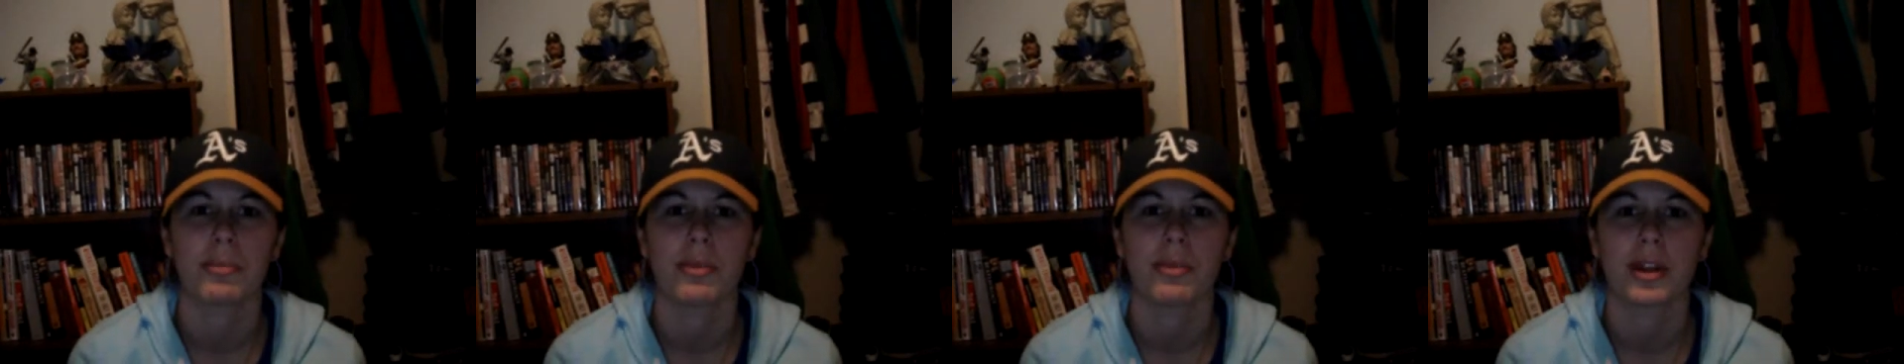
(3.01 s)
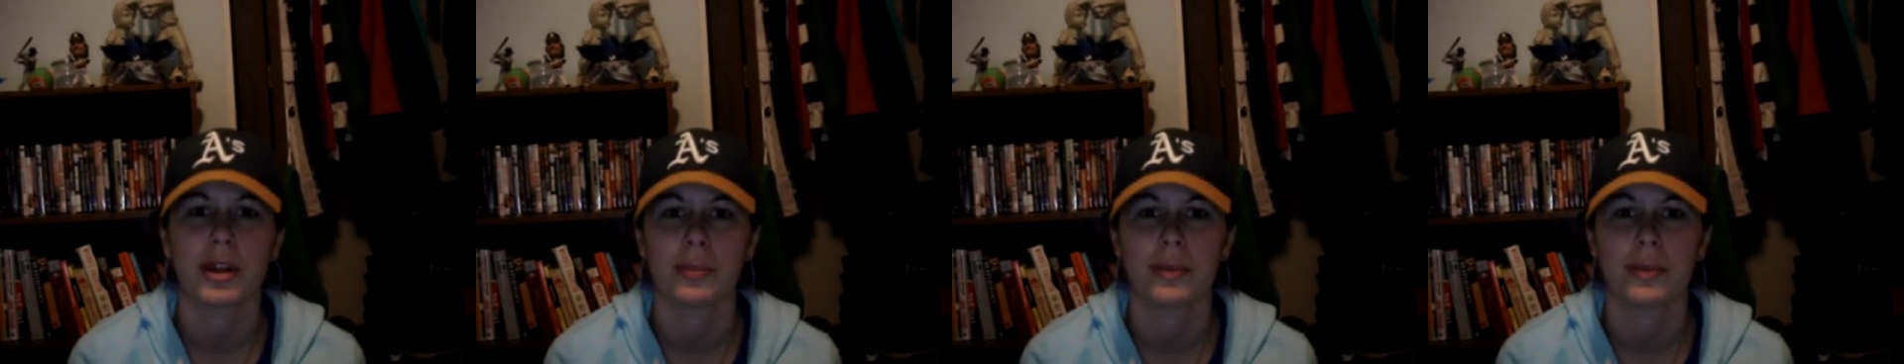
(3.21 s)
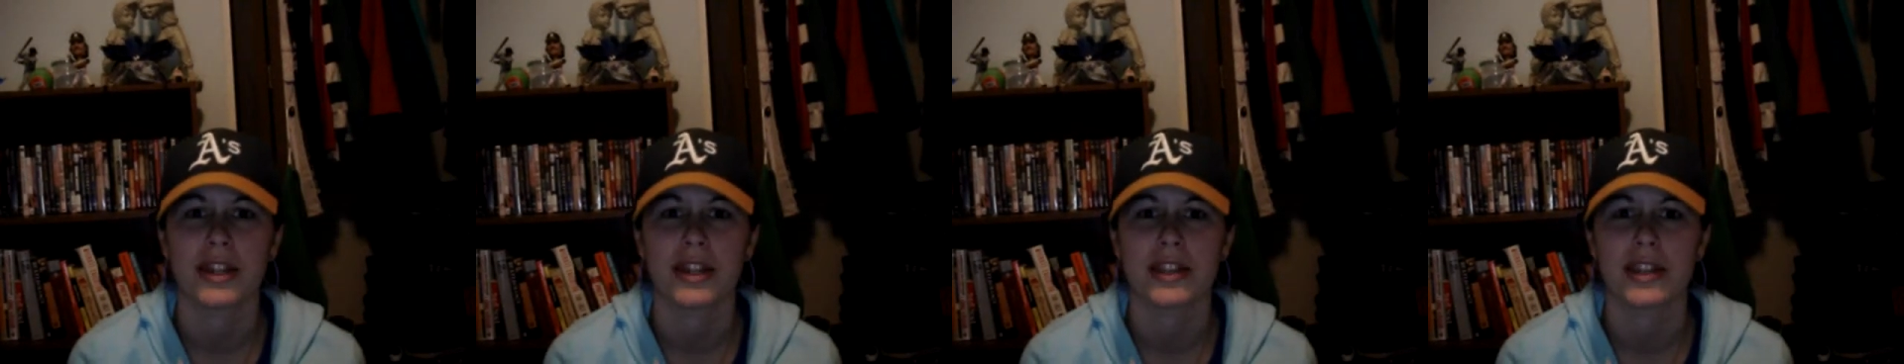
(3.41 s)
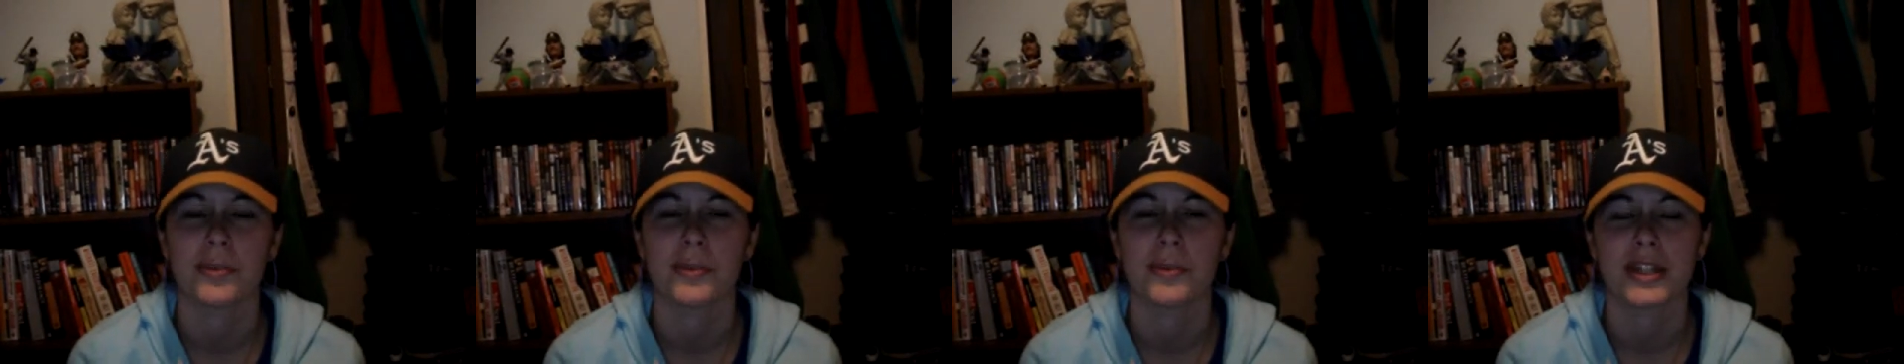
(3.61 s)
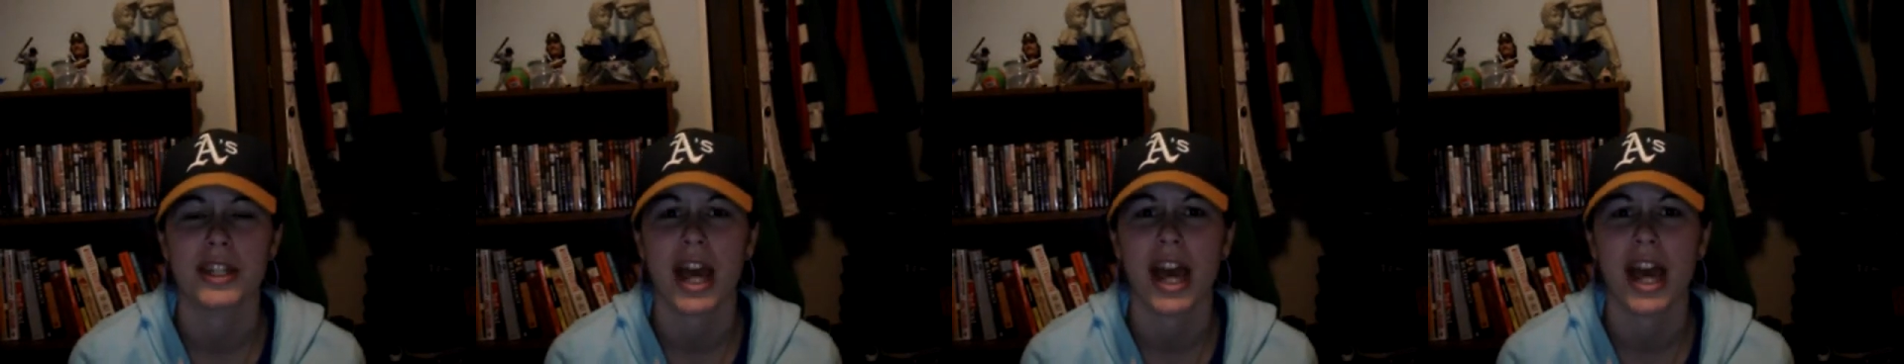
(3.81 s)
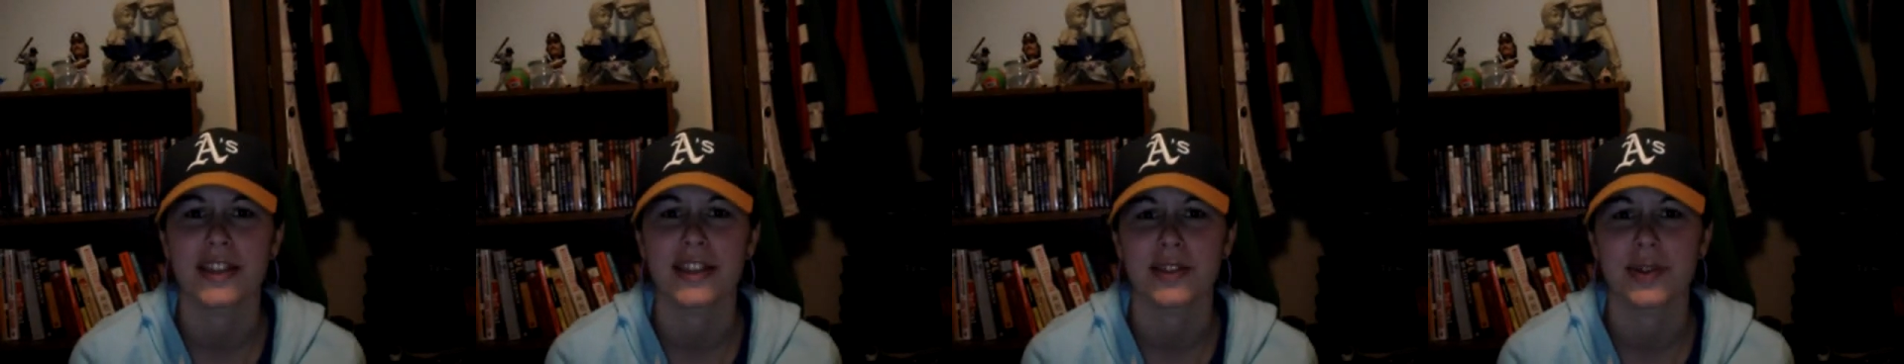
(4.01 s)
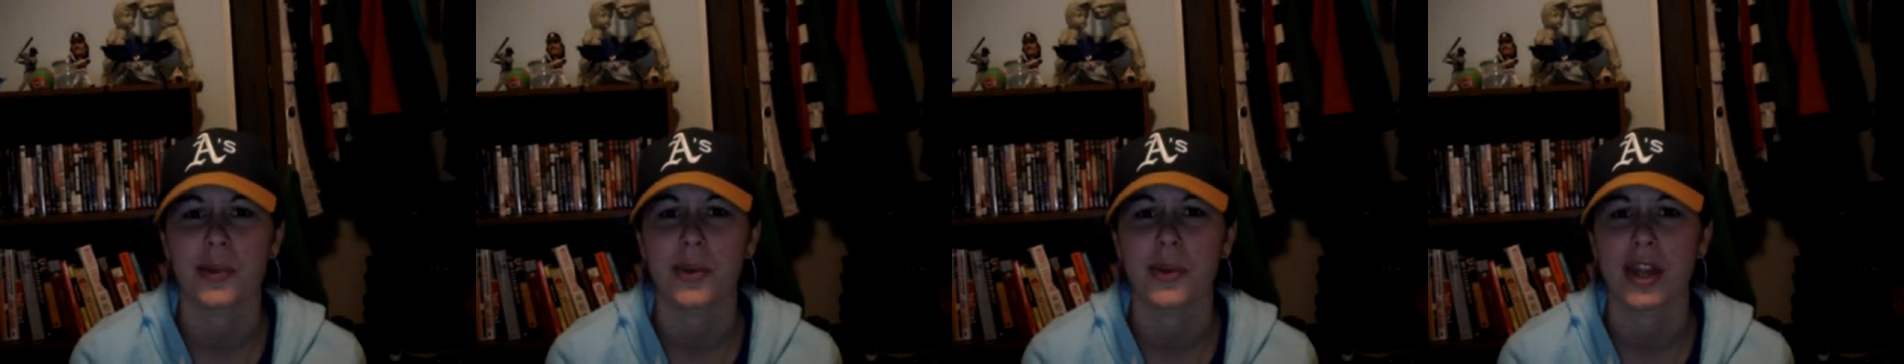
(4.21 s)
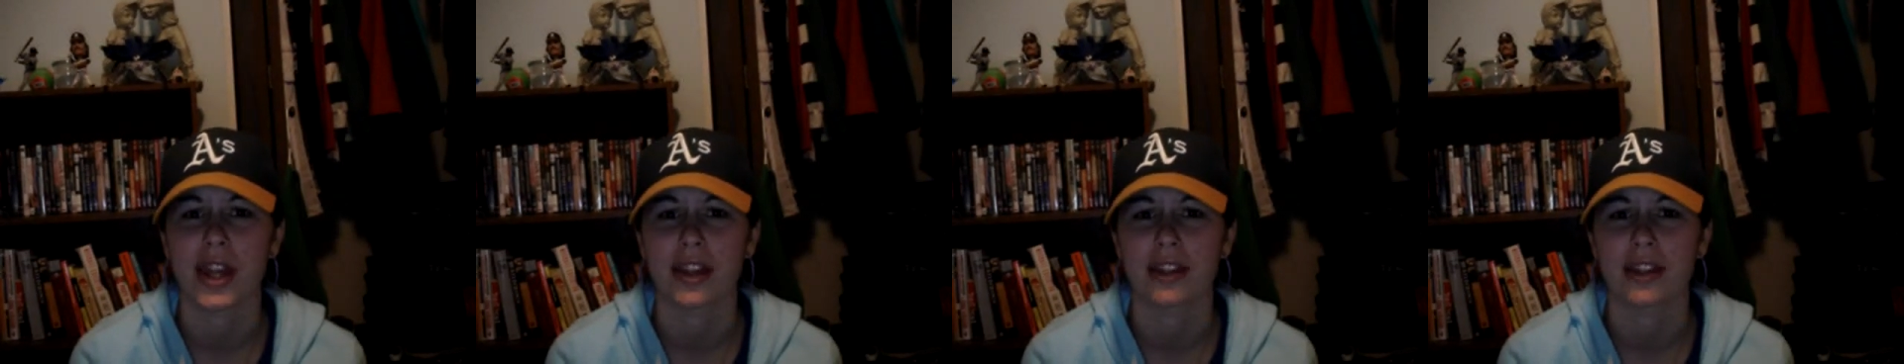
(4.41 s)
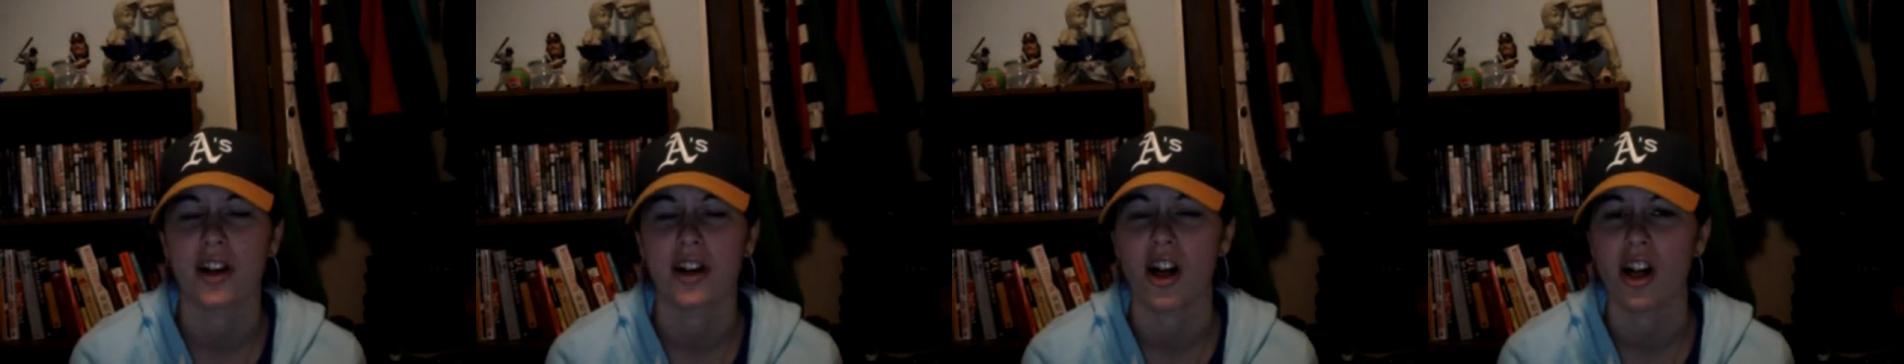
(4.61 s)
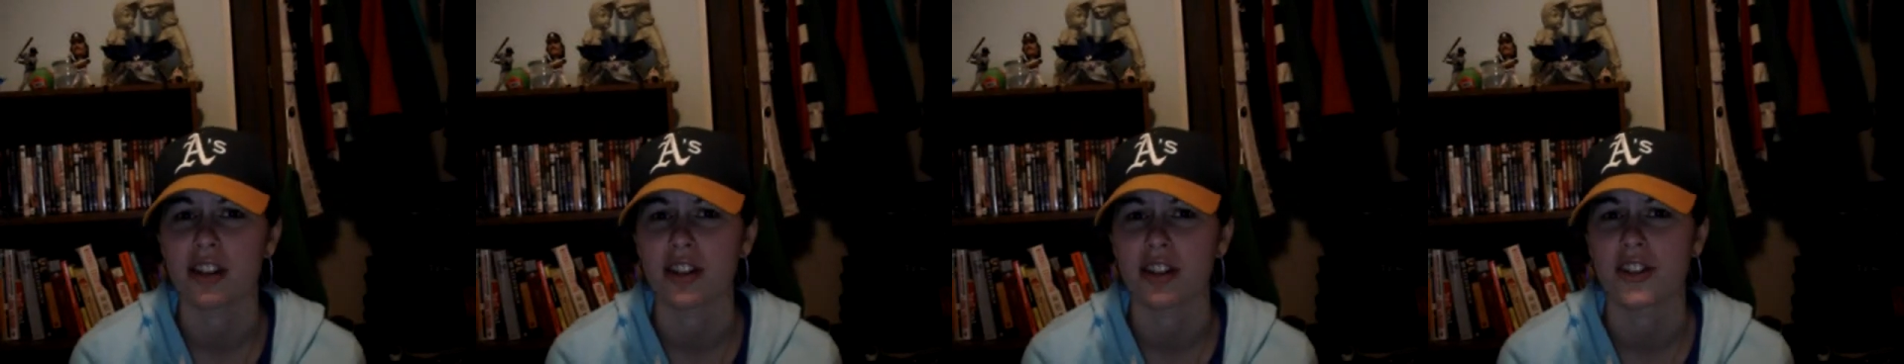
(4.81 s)
but because I went to high school and
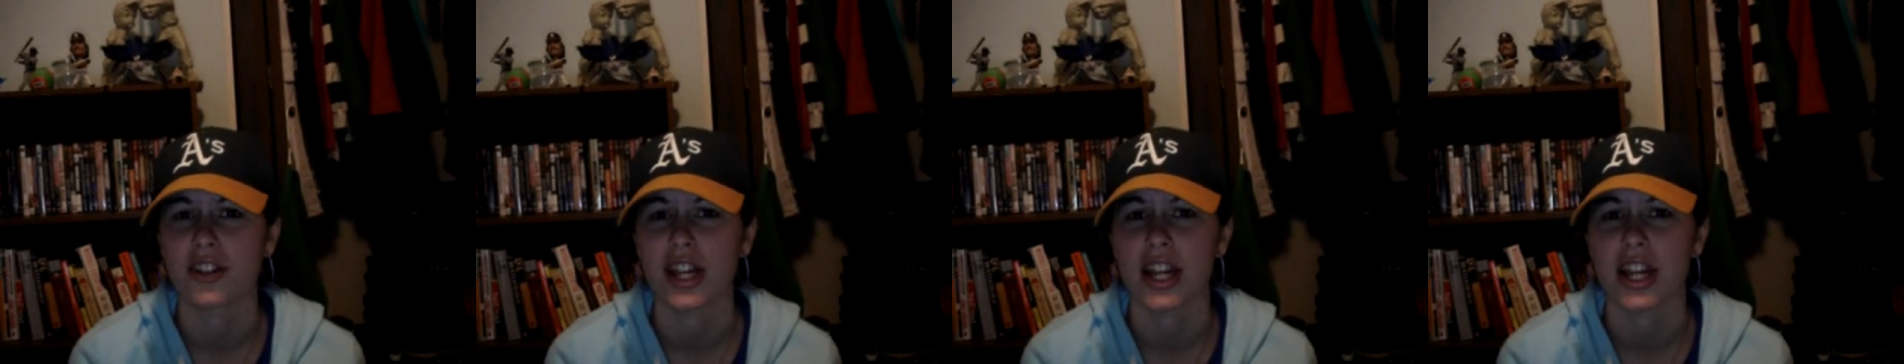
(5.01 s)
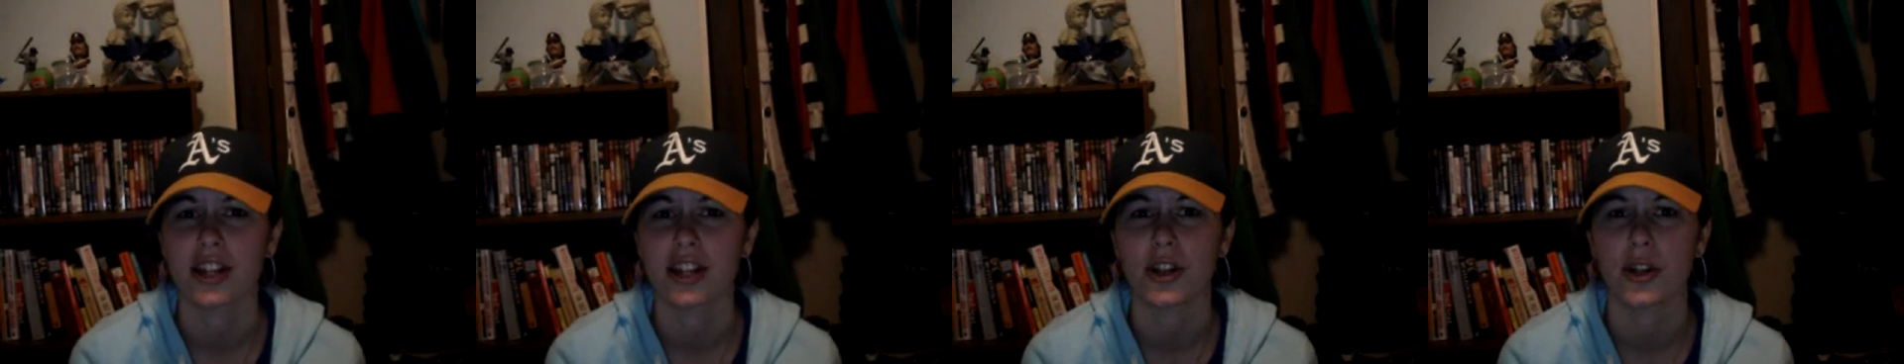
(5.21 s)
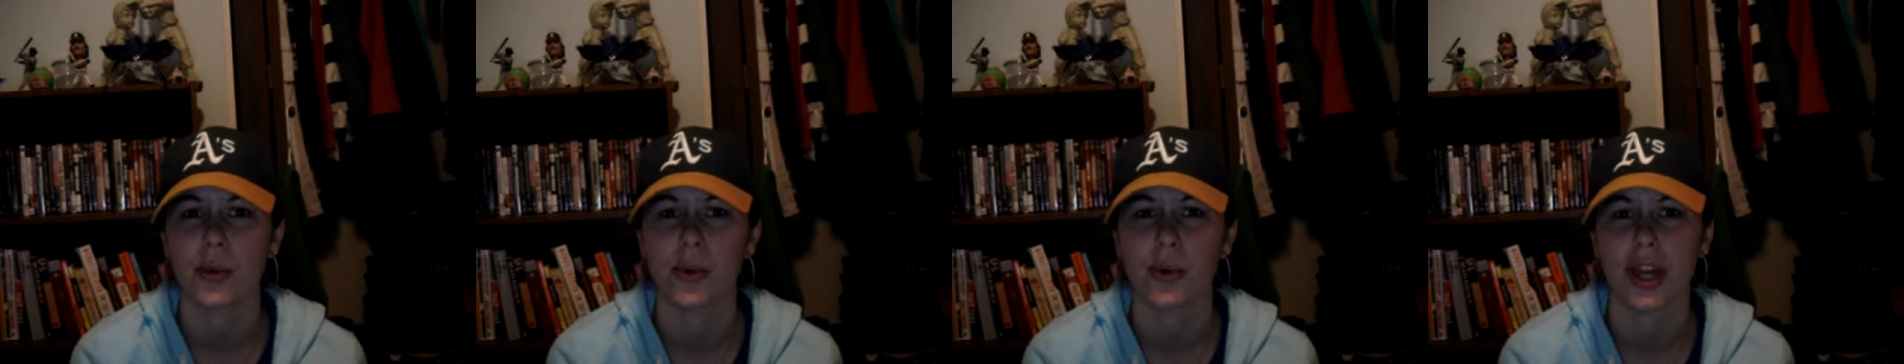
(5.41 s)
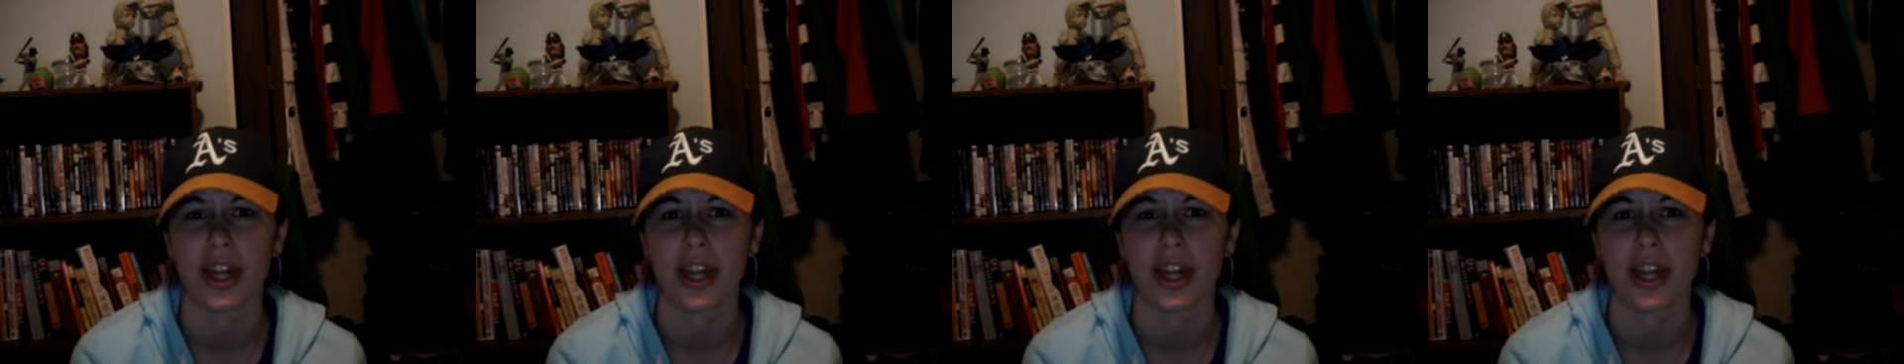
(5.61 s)
college in Idaho,